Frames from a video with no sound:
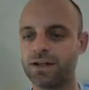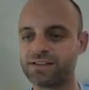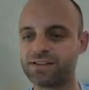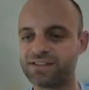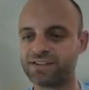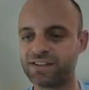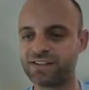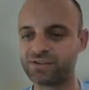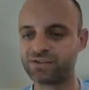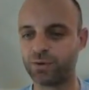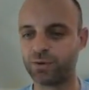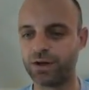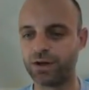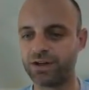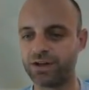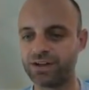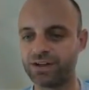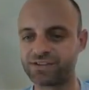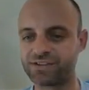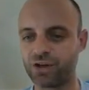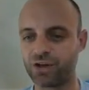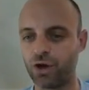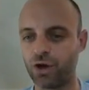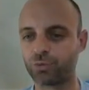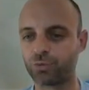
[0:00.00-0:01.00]
It's this one.
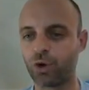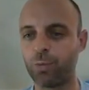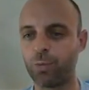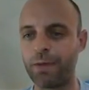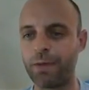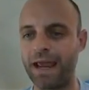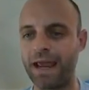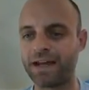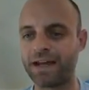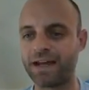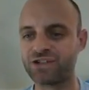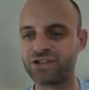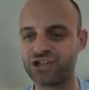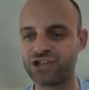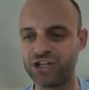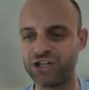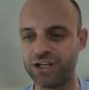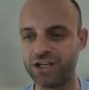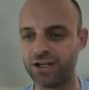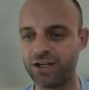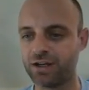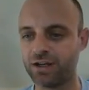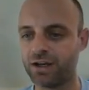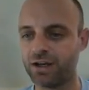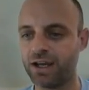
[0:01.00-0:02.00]
It's called
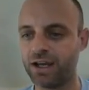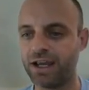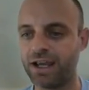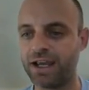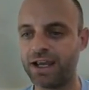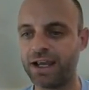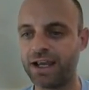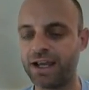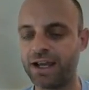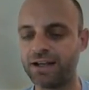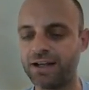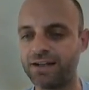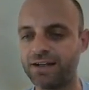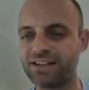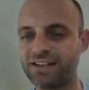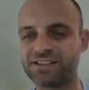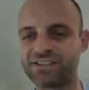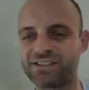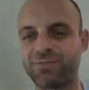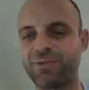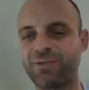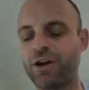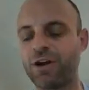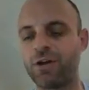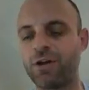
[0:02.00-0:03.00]
Romanji, and
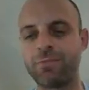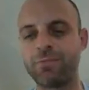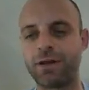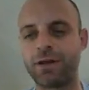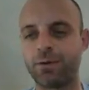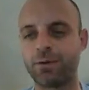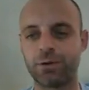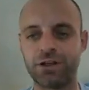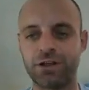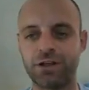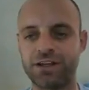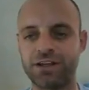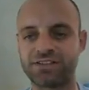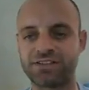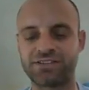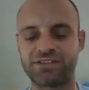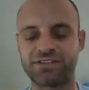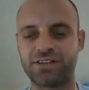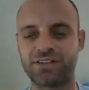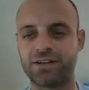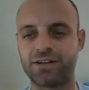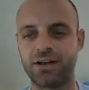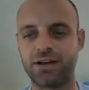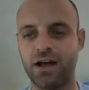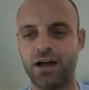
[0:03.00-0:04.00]
it's very minimalist,
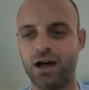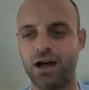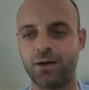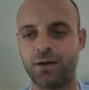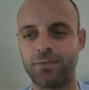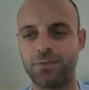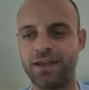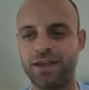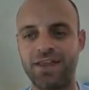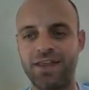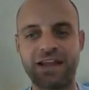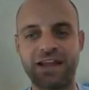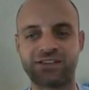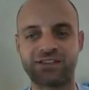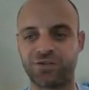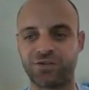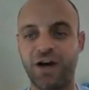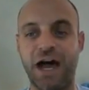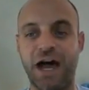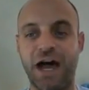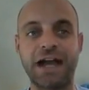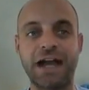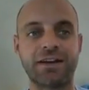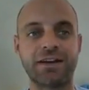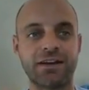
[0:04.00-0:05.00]
and that's
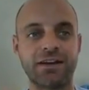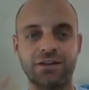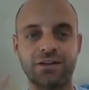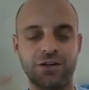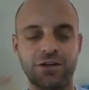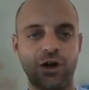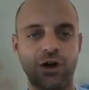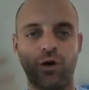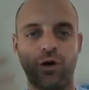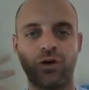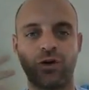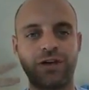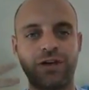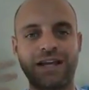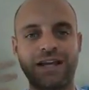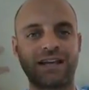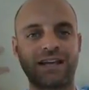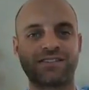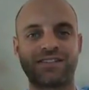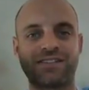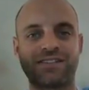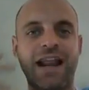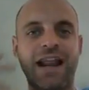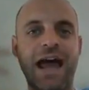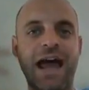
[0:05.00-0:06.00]
fine. You know, like
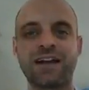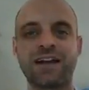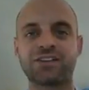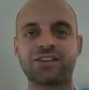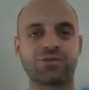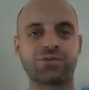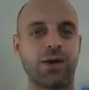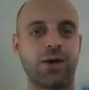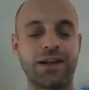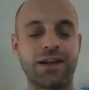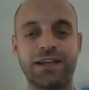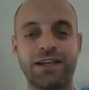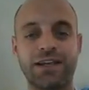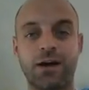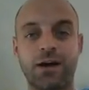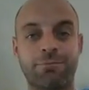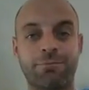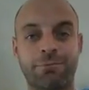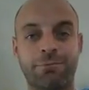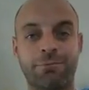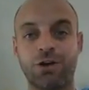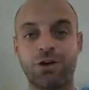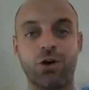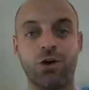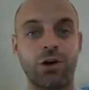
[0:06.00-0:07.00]
I said, I just want to get
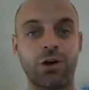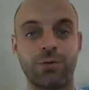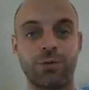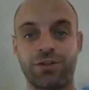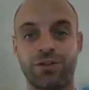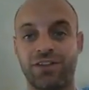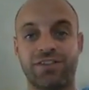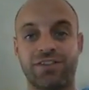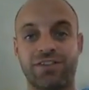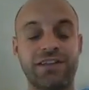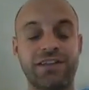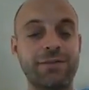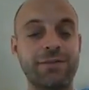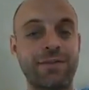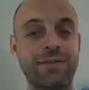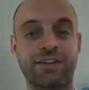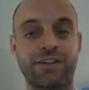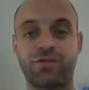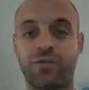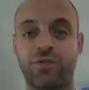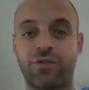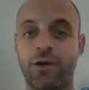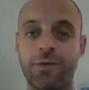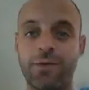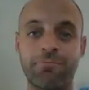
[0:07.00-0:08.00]
up and going with a theme
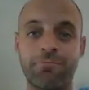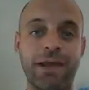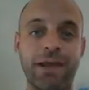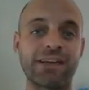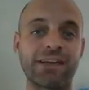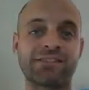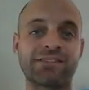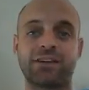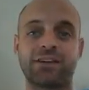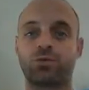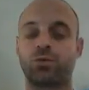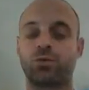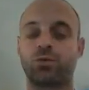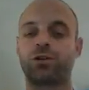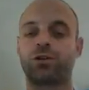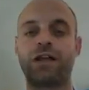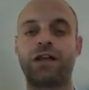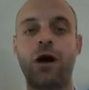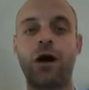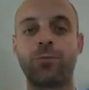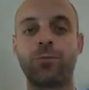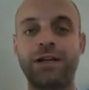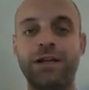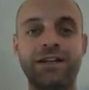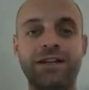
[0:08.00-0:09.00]
that's very basic, will
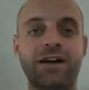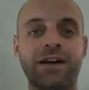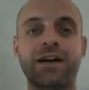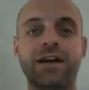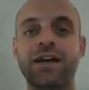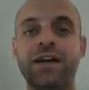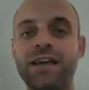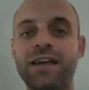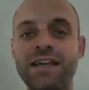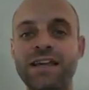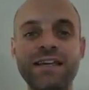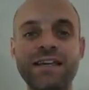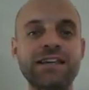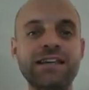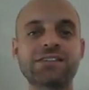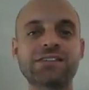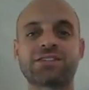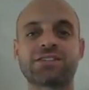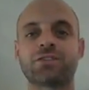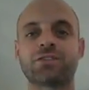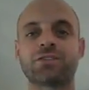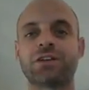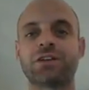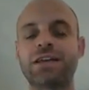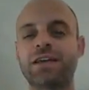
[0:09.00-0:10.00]
allow me to
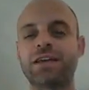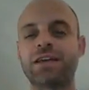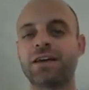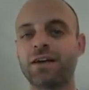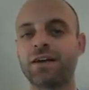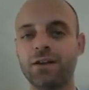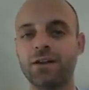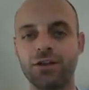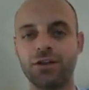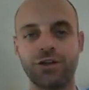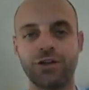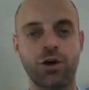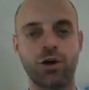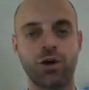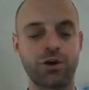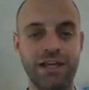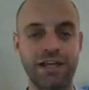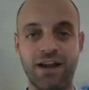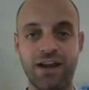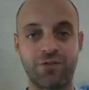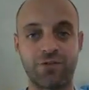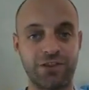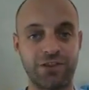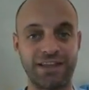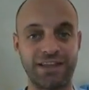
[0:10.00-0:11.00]
easily, you know,
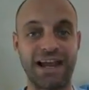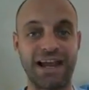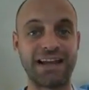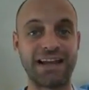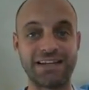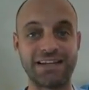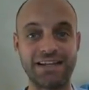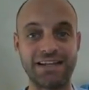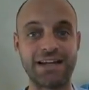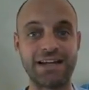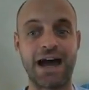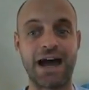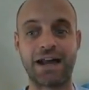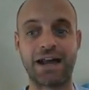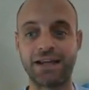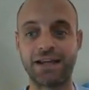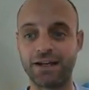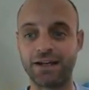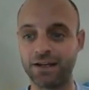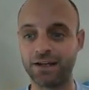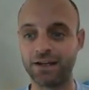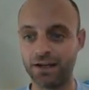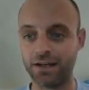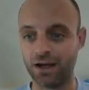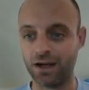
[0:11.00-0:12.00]
get everything I need on
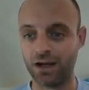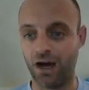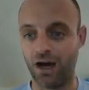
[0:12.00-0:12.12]
it.